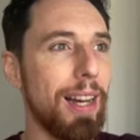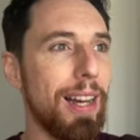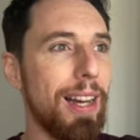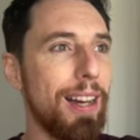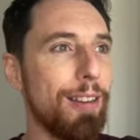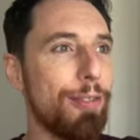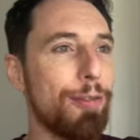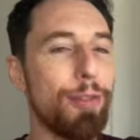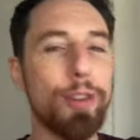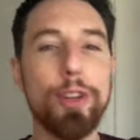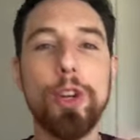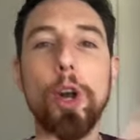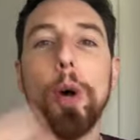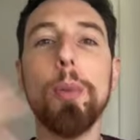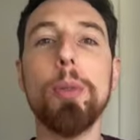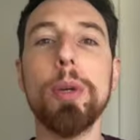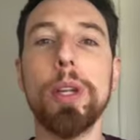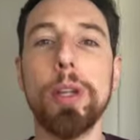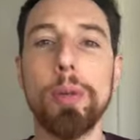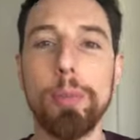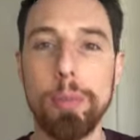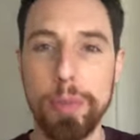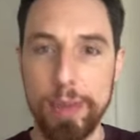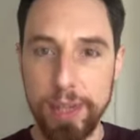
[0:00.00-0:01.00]

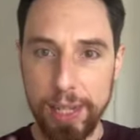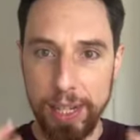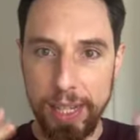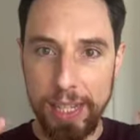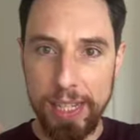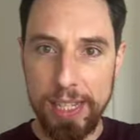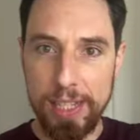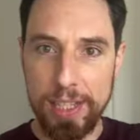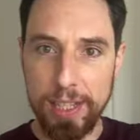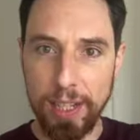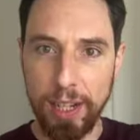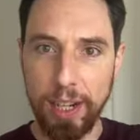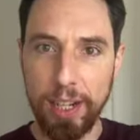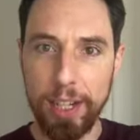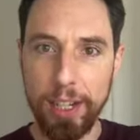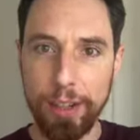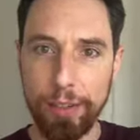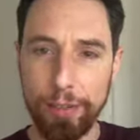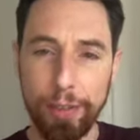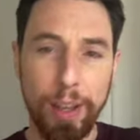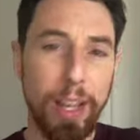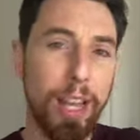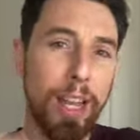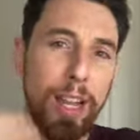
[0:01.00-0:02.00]
phenomenon that is kind
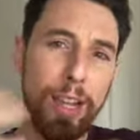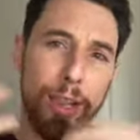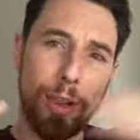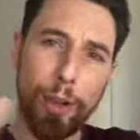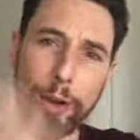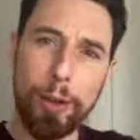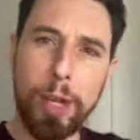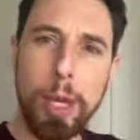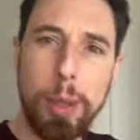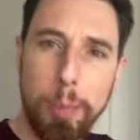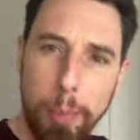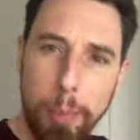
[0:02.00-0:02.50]
of looking